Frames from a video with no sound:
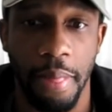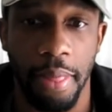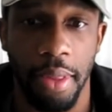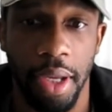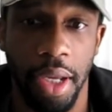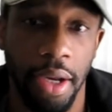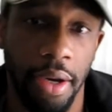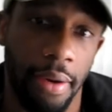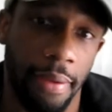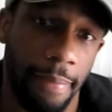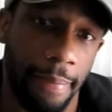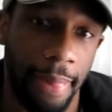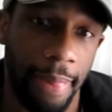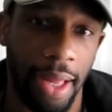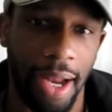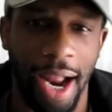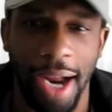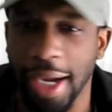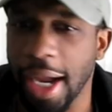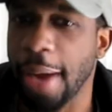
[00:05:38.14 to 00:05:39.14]
here,
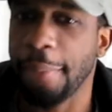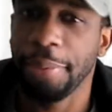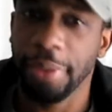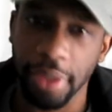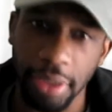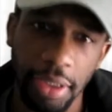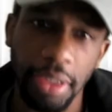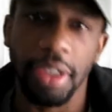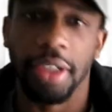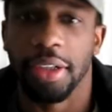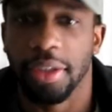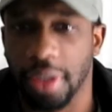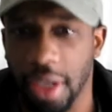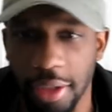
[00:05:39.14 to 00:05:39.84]
and I got pretty good.